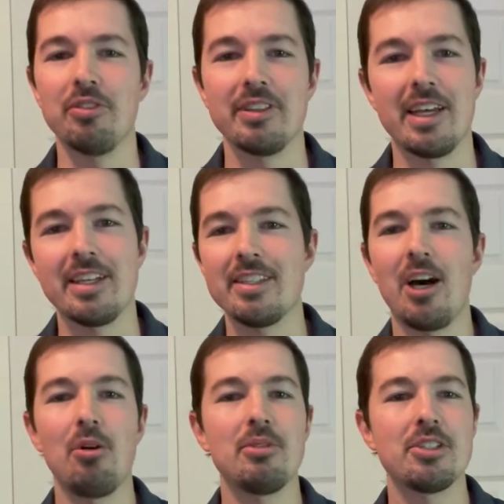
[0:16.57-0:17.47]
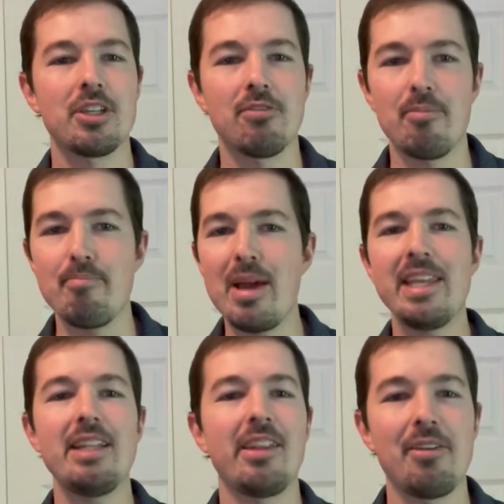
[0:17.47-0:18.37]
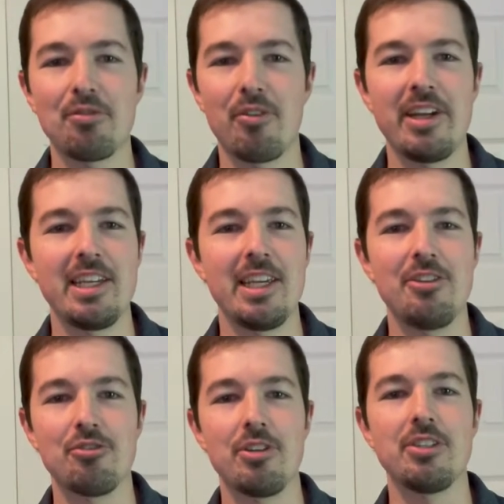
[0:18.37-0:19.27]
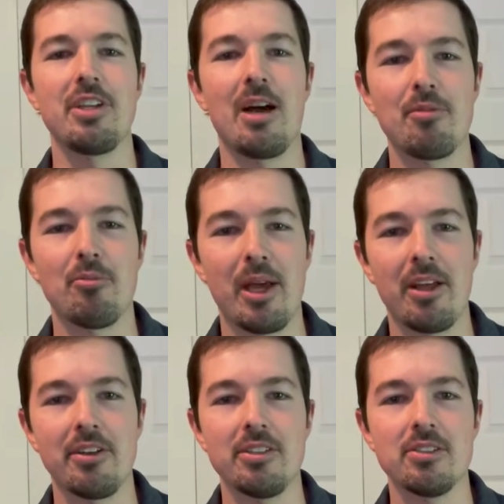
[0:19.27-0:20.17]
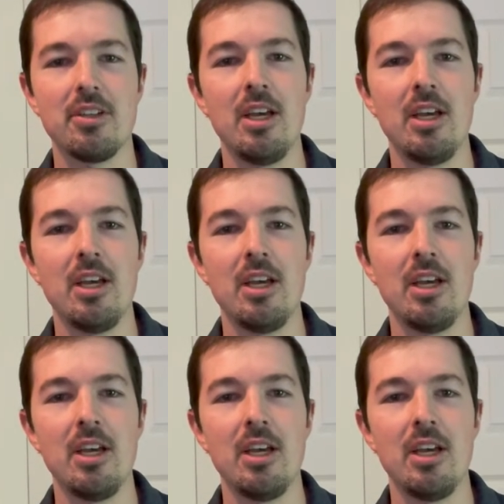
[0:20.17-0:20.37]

that has helped discover many life-threatening injuries and abnormalities,